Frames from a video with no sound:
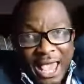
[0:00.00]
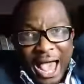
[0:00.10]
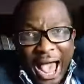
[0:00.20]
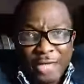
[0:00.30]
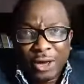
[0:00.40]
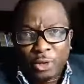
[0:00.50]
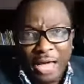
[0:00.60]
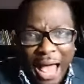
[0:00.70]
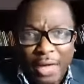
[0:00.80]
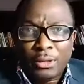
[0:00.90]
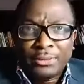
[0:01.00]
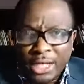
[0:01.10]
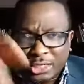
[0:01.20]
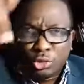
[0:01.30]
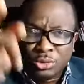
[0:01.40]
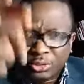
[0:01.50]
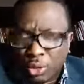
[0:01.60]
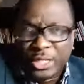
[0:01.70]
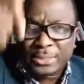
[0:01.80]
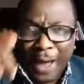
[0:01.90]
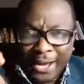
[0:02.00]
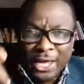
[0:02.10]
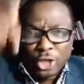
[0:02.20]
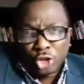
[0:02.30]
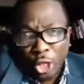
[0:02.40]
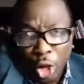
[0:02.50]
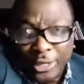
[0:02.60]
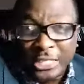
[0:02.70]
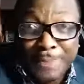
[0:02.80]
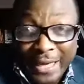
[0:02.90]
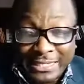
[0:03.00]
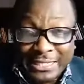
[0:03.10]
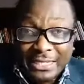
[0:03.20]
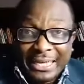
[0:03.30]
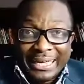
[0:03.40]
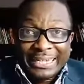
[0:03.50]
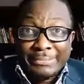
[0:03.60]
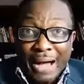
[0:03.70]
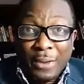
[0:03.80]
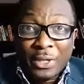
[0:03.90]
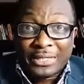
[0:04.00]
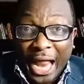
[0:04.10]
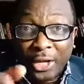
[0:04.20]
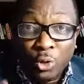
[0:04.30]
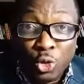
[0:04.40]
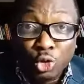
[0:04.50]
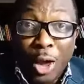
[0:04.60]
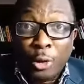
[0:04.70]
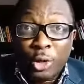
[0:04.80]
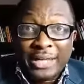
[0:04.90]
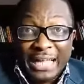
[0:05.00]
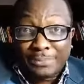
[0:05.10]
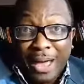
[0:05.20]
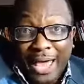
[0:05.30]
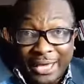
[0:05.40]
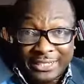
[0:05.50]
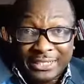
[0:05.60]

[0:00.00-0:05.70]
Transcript: And you're looking at this, this man, your load is bent. The man will tell you, you are looking at my head.